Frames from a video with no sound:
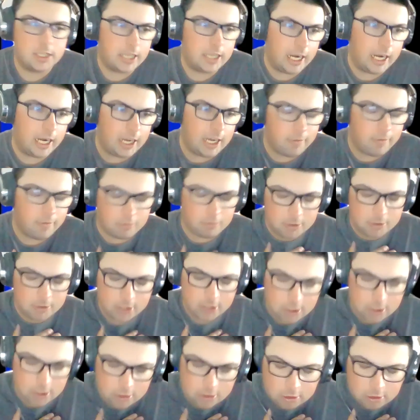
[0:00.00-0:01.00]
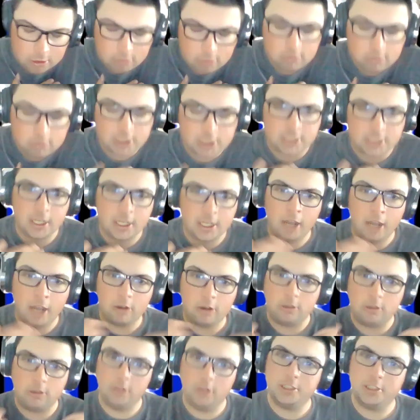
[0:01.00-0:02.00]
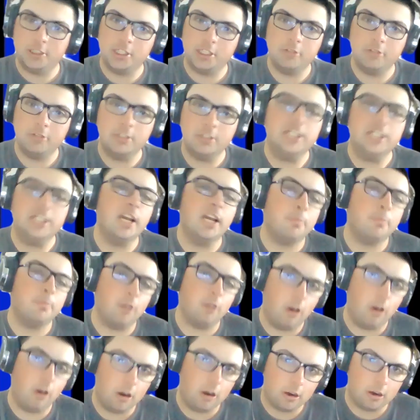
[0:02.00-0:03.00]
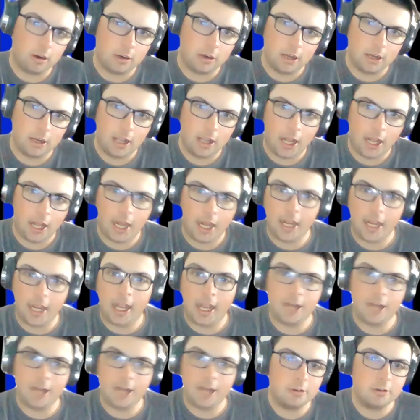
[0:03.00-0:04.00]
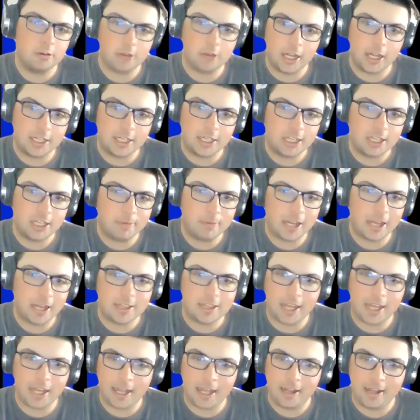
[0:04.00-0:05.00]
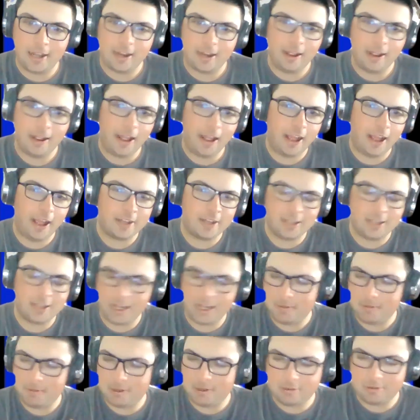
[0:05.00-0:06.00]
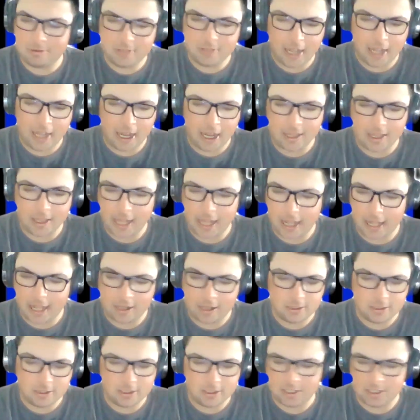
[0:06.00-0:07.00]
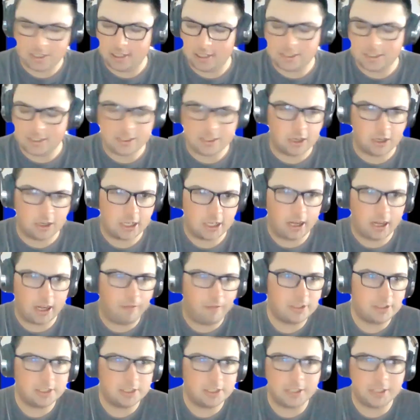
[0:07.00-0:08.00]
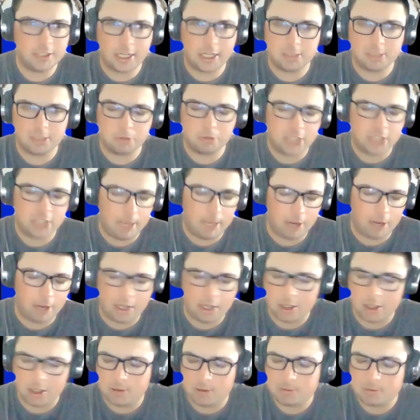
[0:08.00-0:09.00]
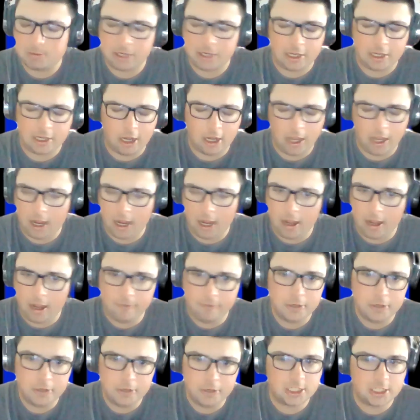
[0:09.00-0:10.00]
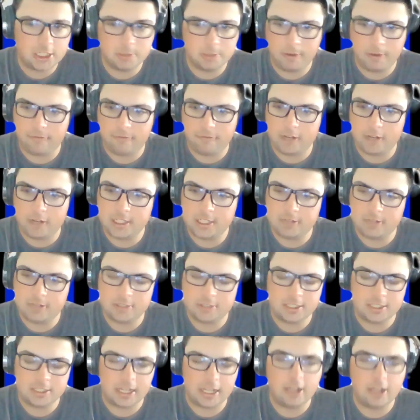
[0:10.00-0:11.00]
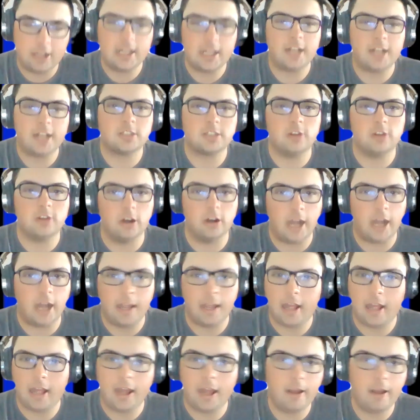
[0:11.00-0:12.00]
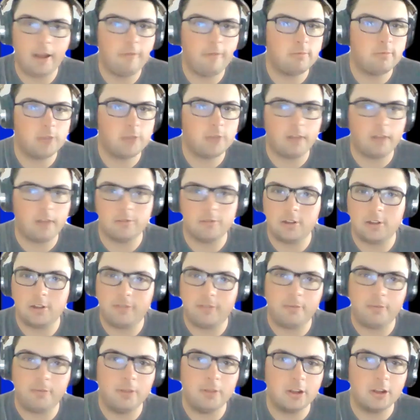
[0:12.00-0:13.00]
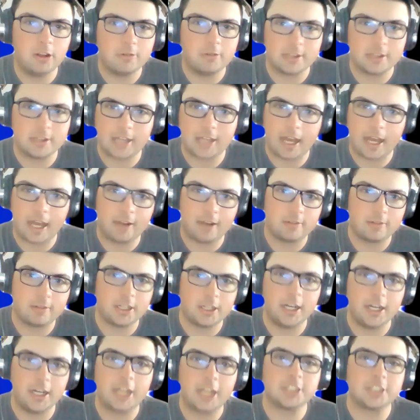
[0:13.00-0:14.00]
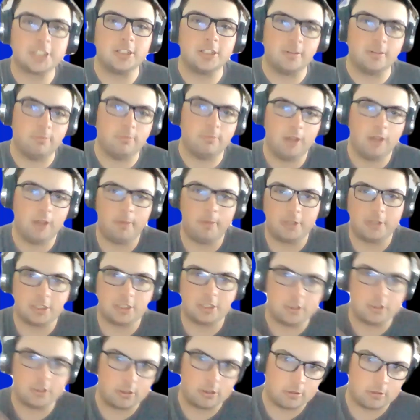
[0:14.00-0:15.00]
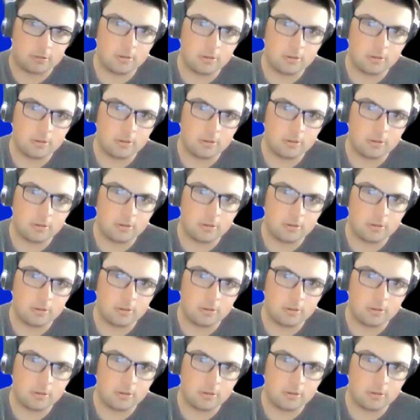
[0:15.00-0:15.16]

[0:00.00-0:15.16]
that I never really knew was how close you and Yep are. I had no idea about that. Take me through that, how that started. Obviously, you guys are both Napa High alums, but have you guys just been friends ever since? How did that start? I'm not really familiar with that connection up until.